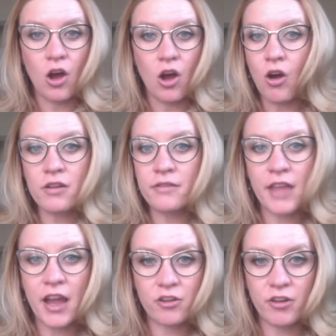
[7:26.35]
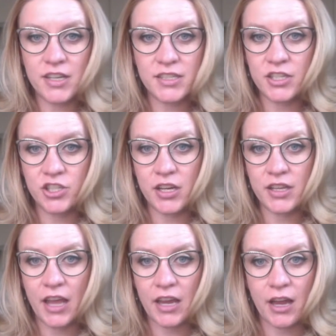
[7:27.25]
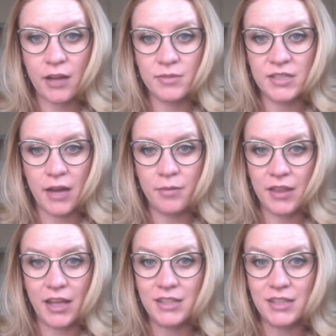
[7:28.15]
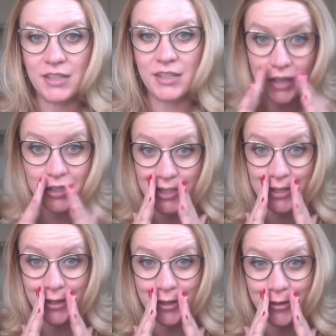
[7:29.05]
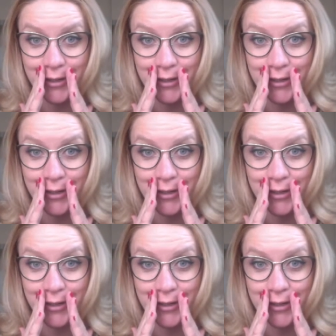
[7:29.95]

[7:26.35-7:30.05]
All of that crazy shit that comes up that's not true.